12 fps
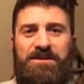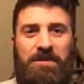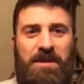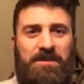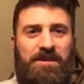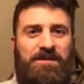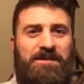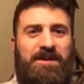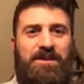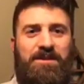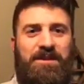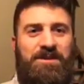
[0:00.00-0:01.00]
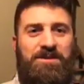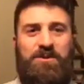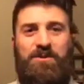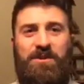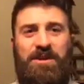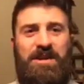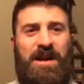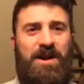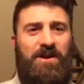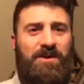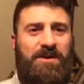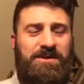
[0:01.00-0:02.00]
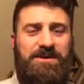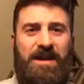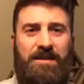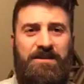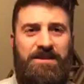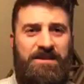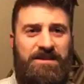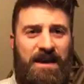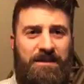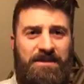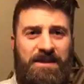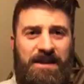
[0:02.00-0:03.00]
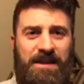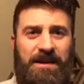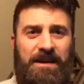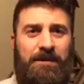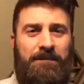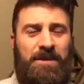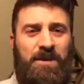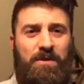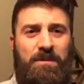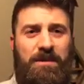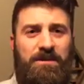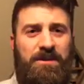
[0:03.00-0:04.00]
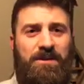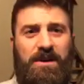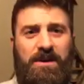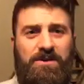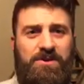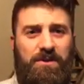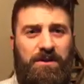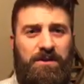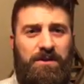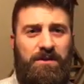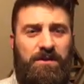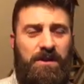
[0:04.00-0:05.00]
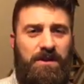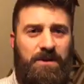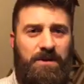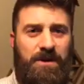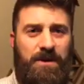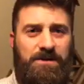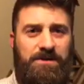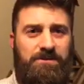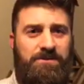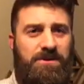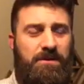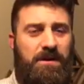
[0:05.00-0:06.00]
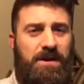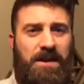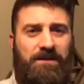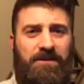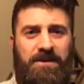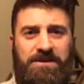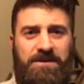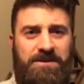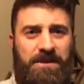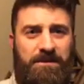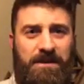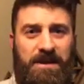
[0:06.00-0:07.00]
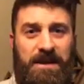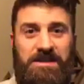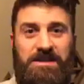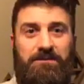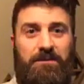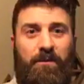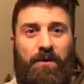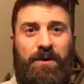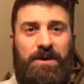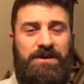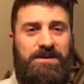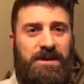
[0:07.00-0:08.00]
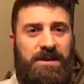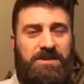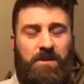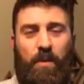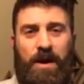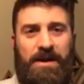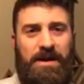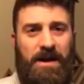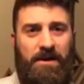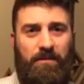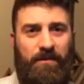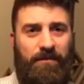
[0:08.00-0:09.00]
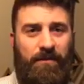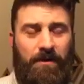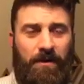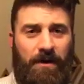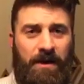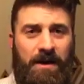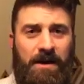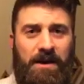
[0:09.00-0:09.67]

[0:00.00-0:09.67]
maybe, you know, things are cooling down, or it's time to eat. You know, maybe they'll get a little cartoon show on Netflix or something as a reward as they get to wind down before